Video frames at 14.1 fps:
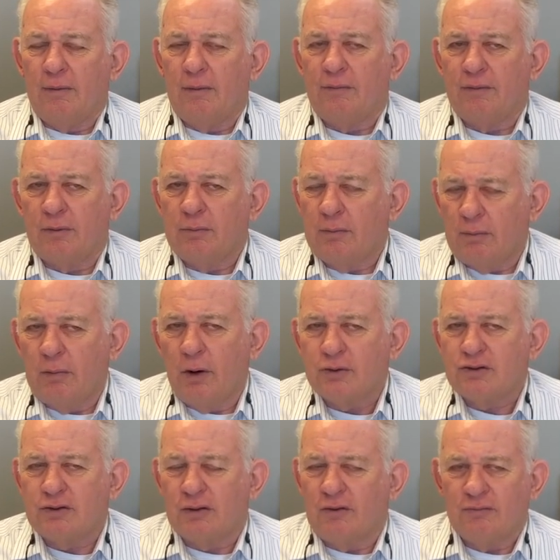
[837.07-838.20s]
for
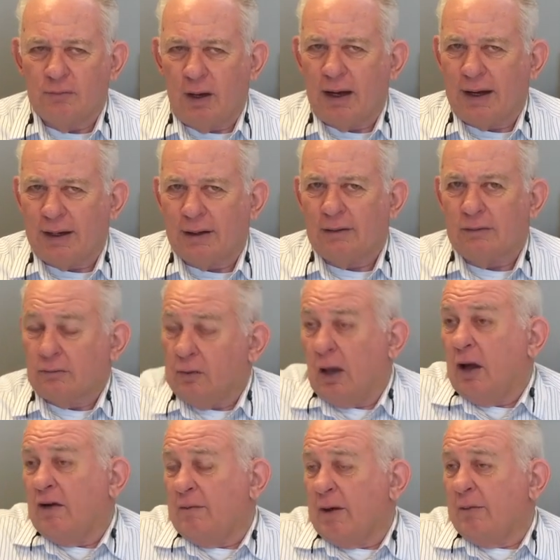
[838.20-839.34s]
most of
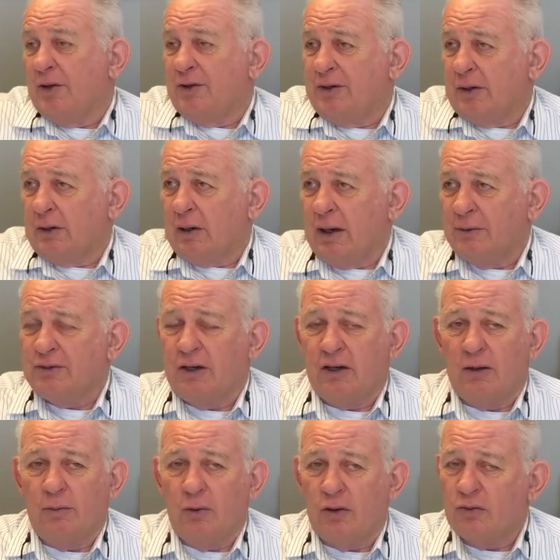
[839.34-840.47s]
all of my military, I was an
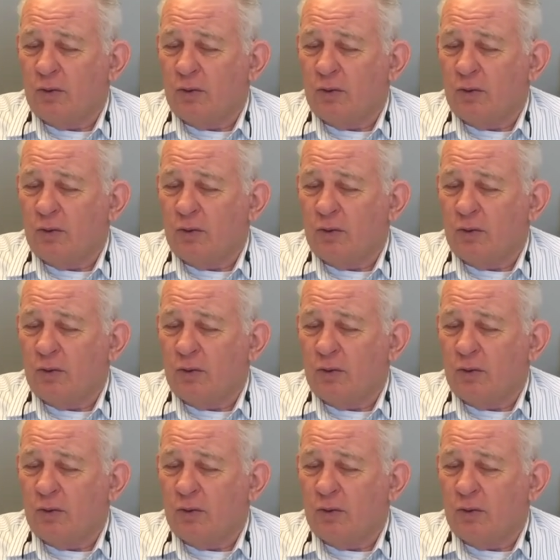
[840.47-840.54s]
airborne